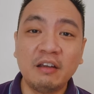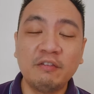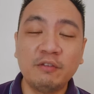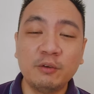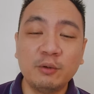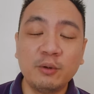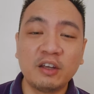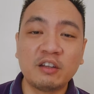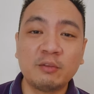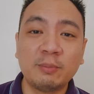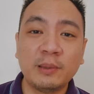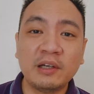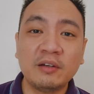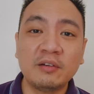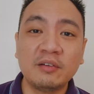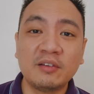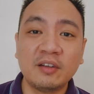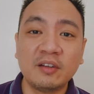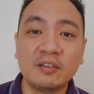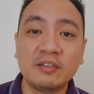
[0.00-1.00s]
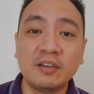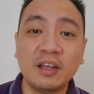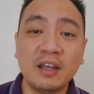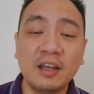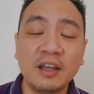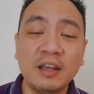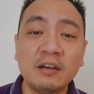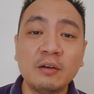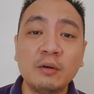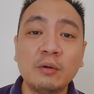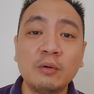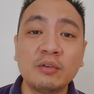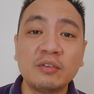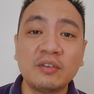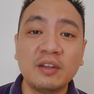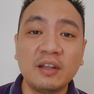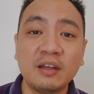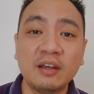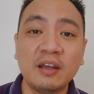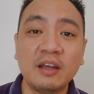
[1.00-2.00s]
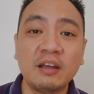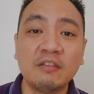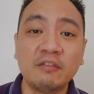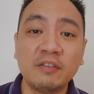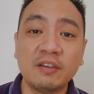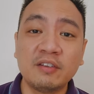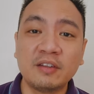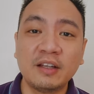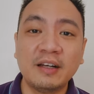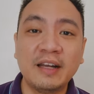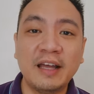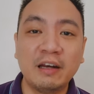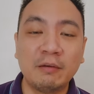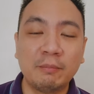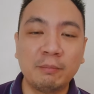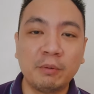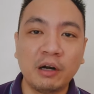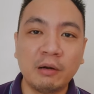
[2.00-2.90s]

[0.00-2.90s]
a few experiences in hosting in Vistaland